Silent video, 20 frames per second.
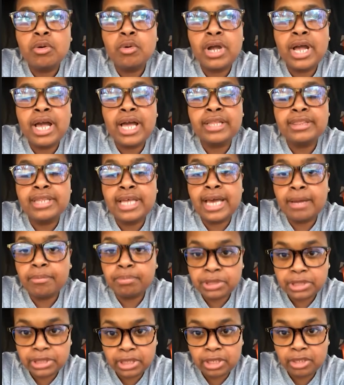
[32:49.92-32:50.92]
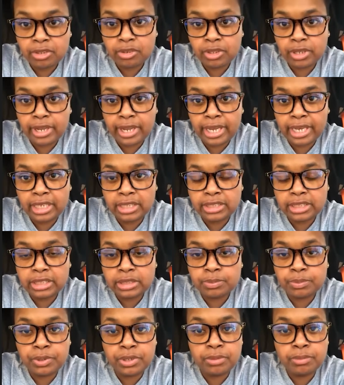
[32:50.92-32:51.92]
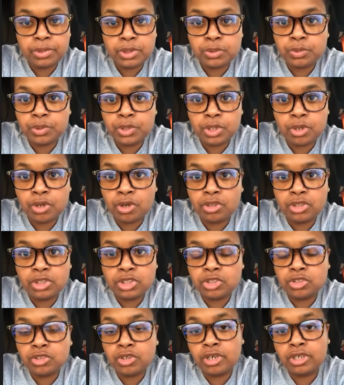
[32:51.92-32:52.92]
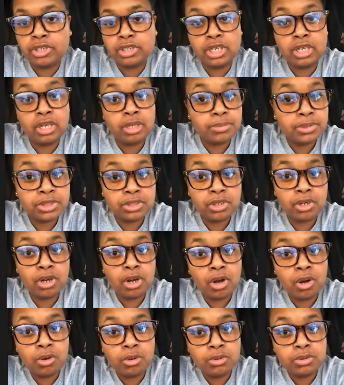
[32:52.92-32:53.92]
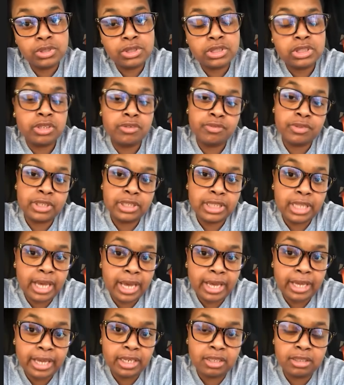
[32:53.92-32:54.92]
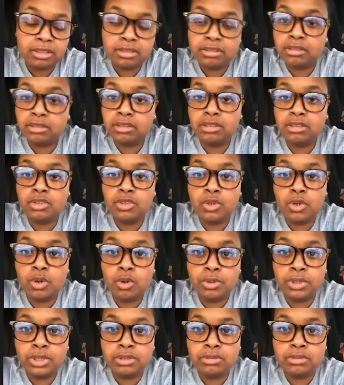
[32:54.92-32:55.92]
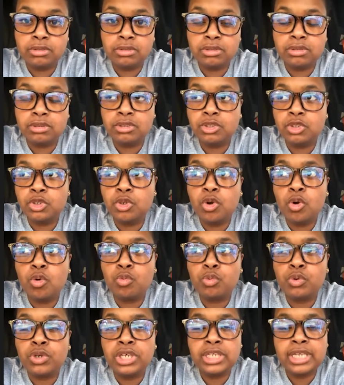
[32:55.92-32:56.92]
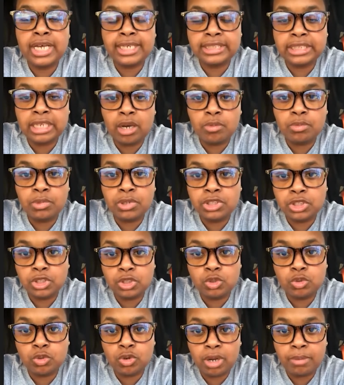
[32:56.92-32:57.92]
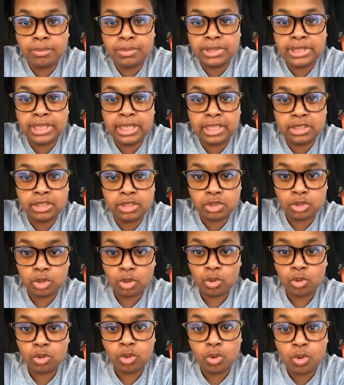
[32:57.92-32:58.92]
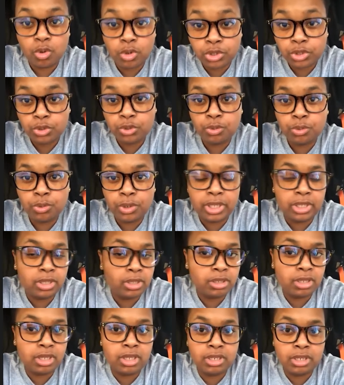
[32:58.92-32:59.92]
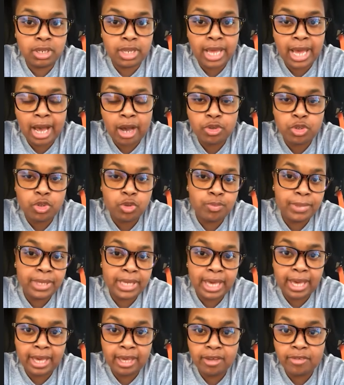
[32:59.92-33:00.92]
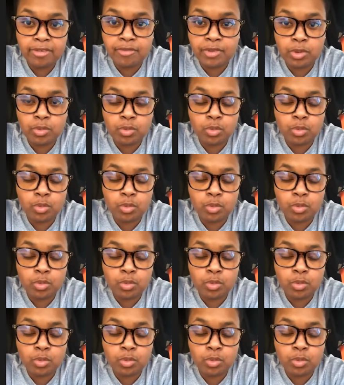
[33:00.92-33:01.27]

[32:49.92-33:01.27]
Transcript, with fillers: at that particular age, that's pretty much when a girl is starting to come into her own and stuff like that. And, you know, and you don't realize how much your trauma takes a toll on you and, and how you behave and